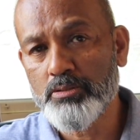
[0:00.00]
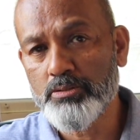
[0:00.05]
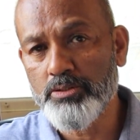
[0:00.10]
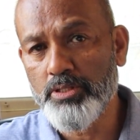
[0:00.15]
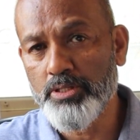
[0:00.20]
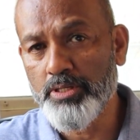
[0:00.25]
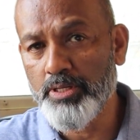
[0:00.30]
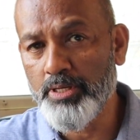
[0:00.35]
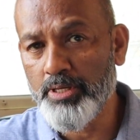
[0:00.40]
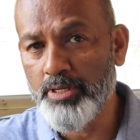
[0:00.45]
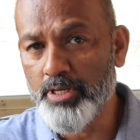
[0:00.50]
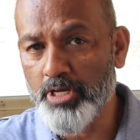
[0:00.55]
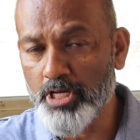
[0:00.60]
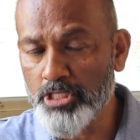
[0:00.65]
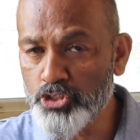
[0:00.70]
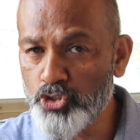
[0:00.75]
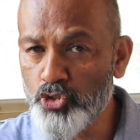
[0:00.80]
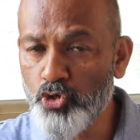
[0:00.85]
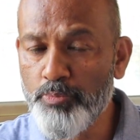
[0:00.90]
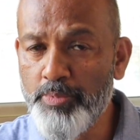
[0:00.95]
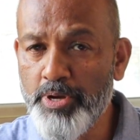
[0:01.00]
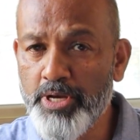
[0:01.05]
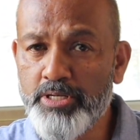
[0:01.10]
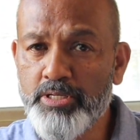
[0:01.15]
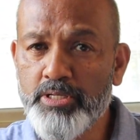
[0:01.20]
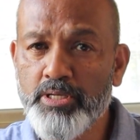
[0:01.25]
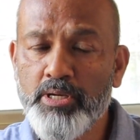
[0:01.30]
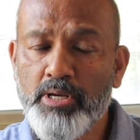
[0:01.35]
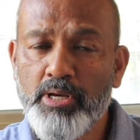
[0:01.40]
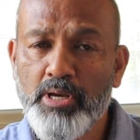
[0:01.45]
they consume
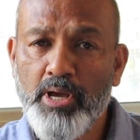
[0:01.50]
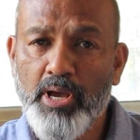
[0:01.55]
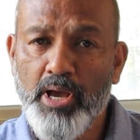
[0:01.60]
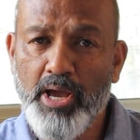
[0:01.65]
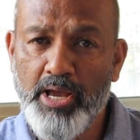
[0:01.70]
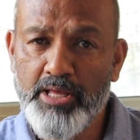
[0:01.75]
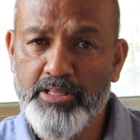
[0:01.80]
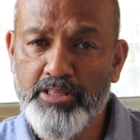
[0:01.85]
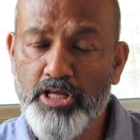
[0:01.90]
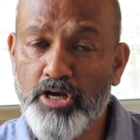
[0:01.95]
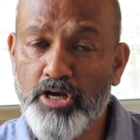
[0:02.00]
it, and